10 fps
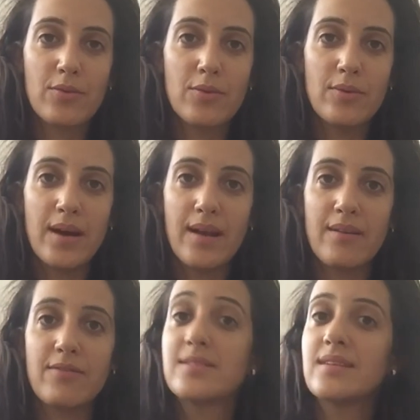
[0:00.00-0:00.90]
through and
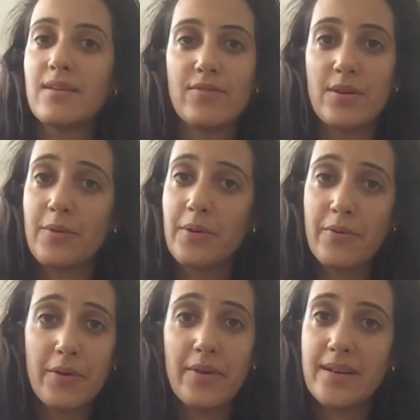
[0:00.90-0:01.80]
I still feel
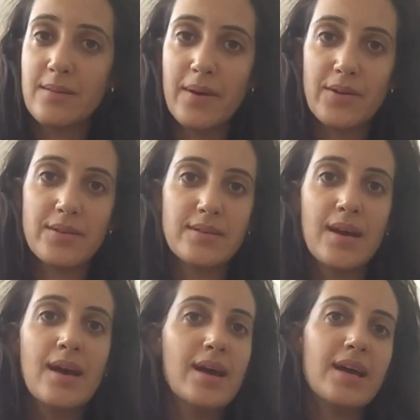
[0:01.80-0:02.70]
regret about it.
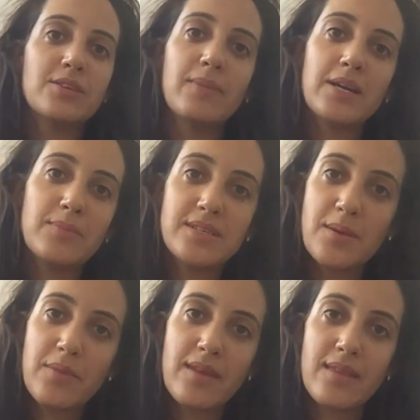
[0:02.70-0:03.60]
It might be
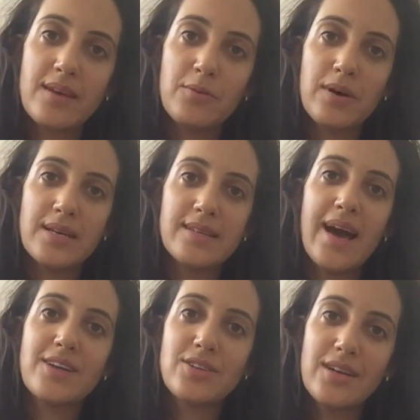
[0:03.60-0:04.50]
something that is
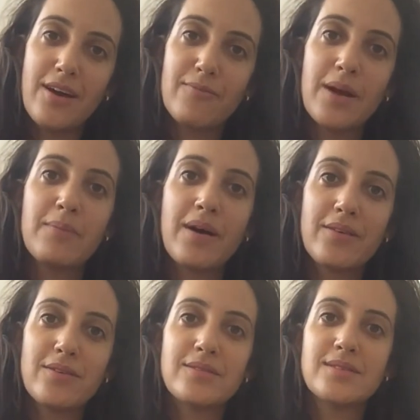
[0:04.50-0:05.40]
actually of my
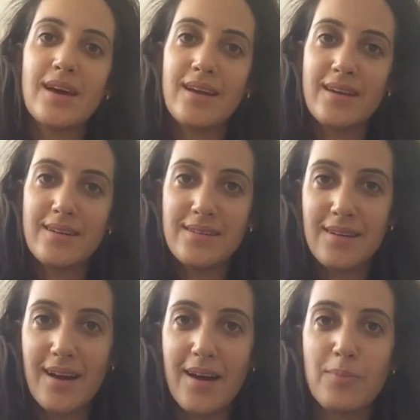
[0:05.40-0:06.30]
mother's and I
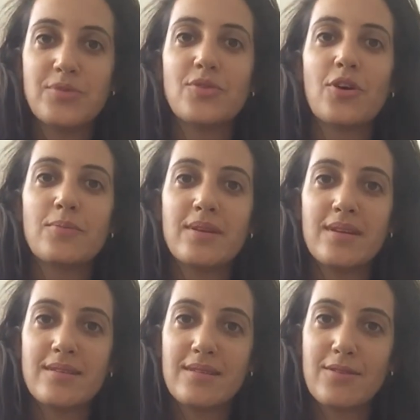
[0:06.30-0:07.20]
absorbed
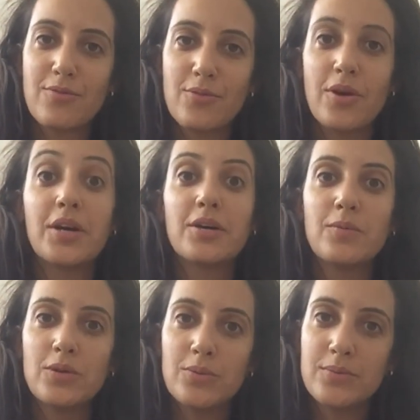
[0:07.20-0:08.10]
it through her
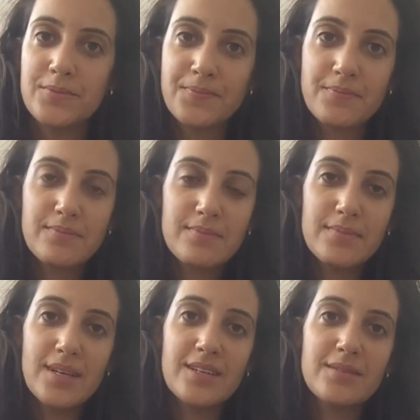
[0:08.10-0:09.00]
womb.
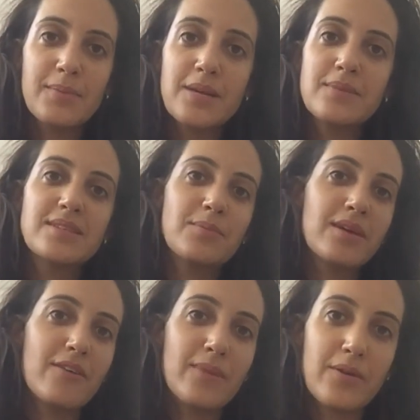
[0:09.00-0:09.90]
It might be
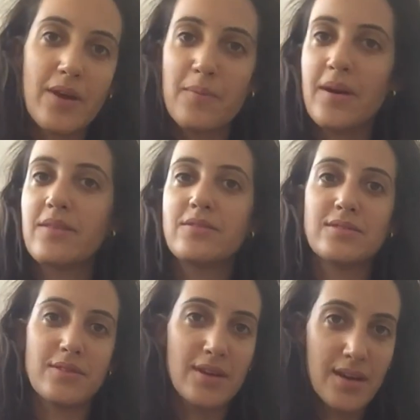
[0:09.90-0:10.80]
something of my
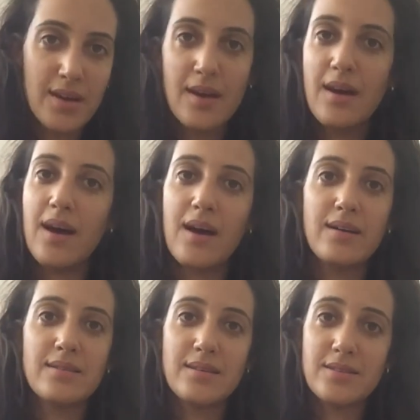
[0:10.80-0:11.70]
grandmother's, or
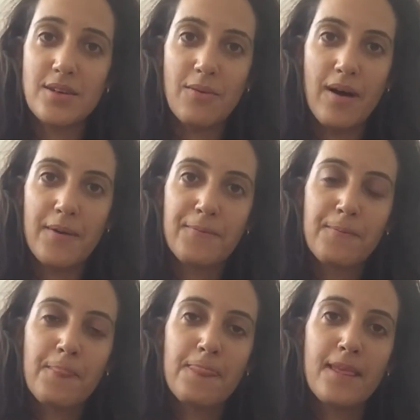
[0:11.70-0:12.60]
and so on.
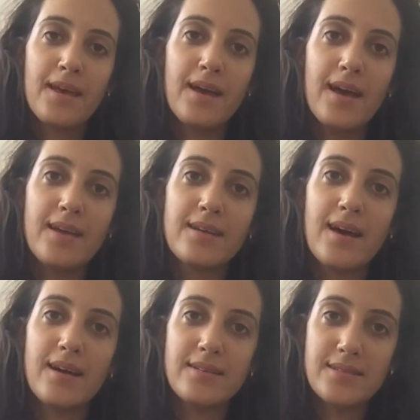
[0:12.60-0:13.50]
And
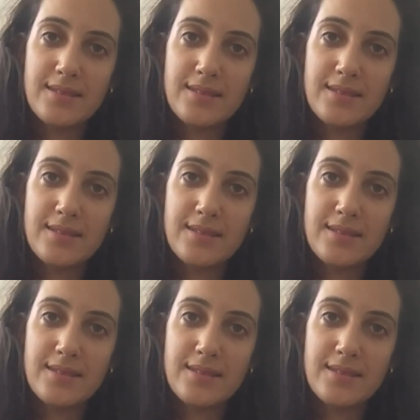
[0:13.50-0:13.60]
I